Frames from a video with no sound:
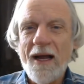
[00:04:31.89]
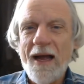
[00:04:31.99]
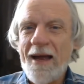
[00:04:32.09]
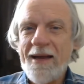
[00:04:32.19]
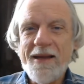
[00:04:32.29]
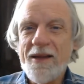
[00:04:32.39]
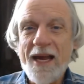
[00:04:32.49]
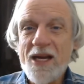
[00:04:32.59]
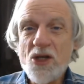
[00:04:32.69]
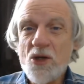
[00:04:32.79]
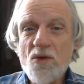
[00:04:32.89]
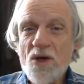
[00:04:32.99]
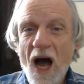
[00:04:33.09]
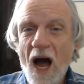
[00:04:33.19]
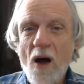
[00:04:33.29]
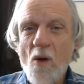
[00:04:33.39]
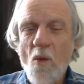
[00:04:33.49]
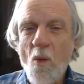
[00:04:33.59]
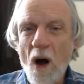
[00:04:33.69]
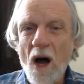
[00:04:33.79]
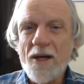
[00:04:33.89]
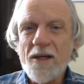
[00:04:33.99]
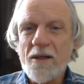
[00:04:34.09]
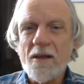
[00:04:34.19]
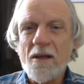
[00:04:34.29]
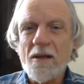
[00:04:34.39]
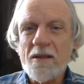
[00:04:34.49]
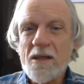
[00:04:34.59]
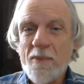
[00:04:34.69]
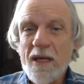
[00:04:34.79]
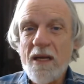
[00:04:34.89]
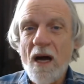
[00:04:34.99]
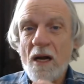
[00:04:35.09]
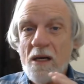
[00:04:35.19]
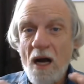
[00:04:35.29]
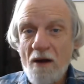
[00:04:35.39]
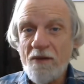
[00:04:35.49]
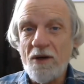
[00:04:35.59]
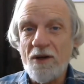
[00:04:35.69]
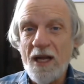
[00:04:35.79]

And they do not want to be uncovered.